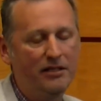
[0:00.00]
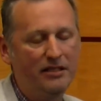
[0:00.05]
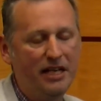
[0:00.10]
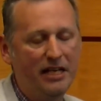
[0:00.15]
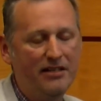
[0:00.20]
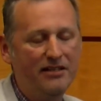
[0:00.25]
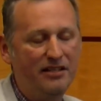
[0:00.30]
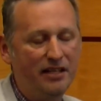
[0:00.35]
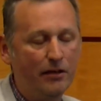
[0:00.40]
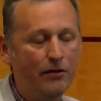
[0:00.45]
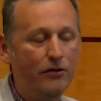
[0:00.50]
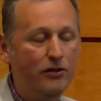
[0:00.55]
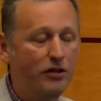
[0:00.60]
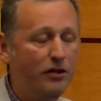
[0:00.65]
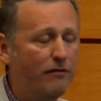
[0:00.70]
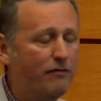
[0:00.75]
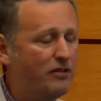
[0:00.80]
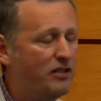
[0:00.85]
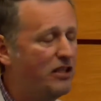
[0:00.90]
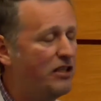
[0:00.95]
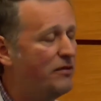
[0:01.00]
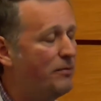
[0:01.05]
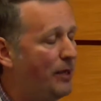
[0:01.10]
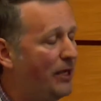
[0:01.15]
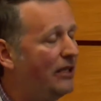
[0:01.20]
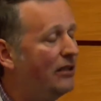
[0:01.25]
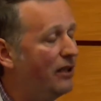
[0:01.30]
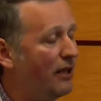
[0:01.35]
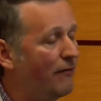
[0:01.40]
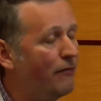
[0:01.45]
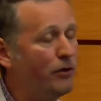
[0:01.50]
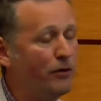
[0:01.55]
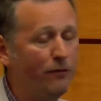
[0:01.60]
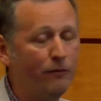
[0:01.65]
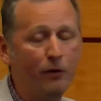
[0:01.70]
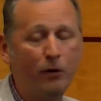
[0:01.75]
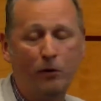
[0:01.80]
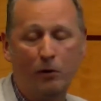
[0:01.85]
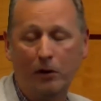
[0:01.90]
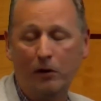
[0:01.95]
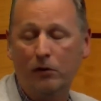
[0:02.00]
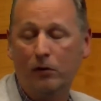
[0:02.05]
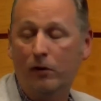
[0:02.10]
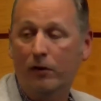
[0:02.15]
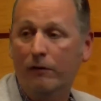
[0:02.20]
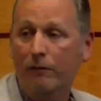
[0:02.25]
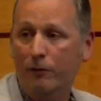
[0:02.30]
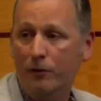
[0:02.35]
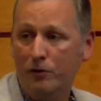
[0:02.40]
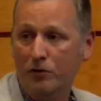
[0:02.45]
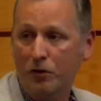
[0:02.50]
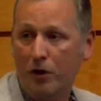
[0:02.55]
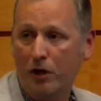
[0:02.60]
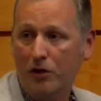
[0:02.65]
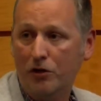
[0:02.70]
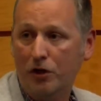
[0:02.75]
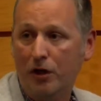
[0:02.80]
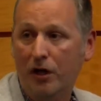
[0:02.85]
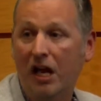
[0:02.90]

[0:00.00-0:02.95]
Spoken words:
center services being leveraged for critical infrastructure.